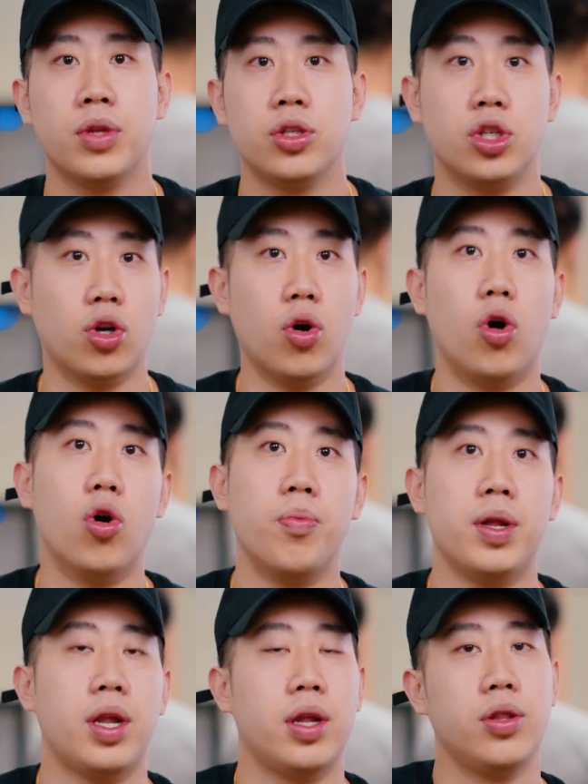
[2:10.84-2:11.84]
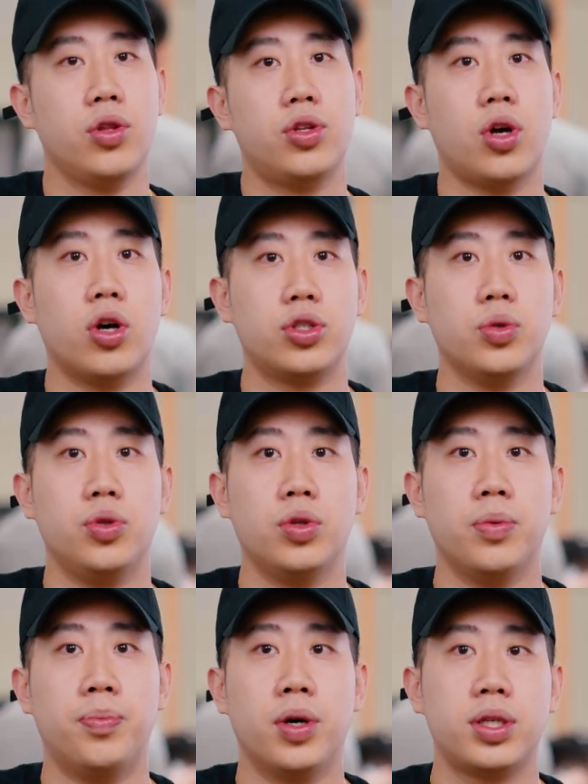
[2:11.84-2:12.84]
to go home and then to also do
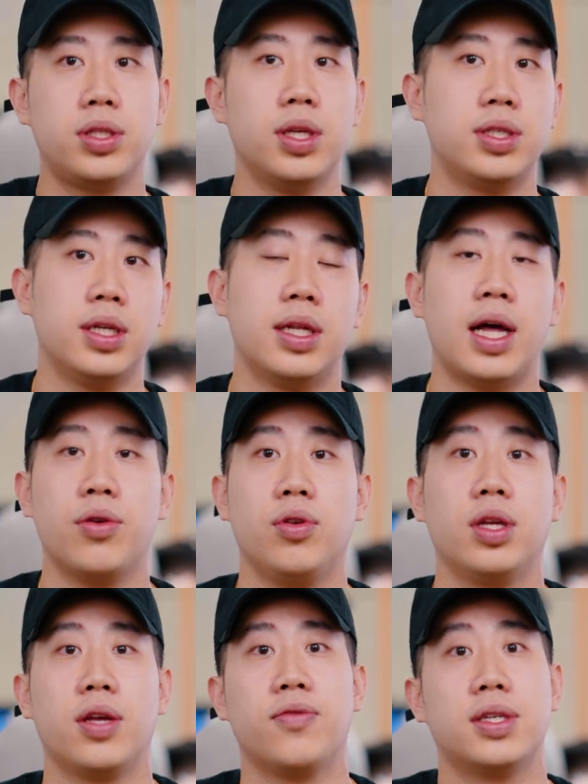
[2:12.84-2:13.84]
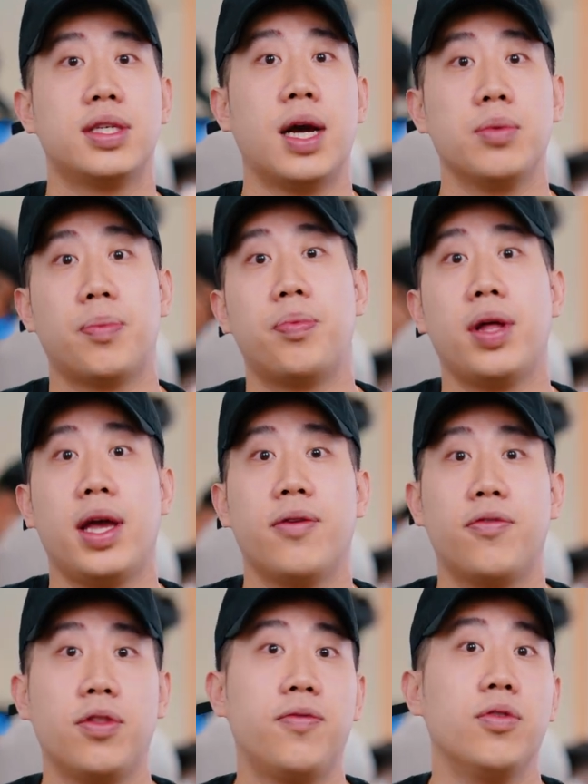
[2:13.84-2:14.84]
the books doesn't allow you to give the time to plan
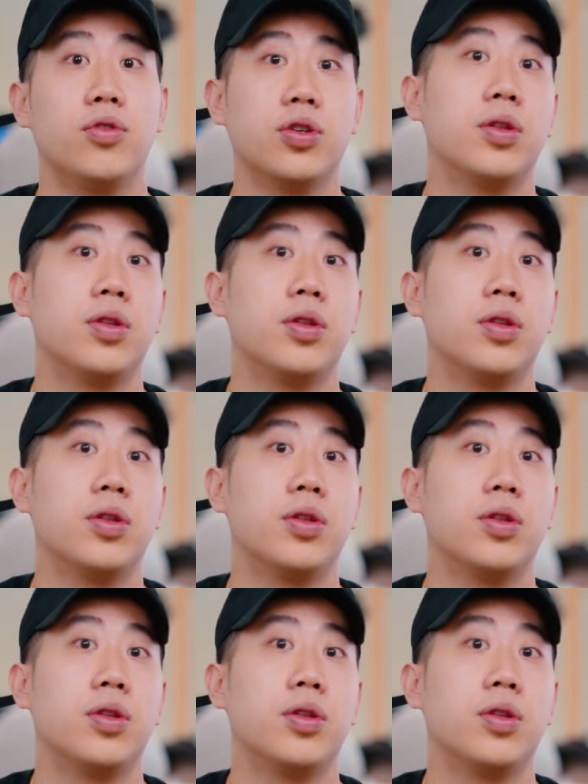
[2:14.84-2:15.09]
for the future of the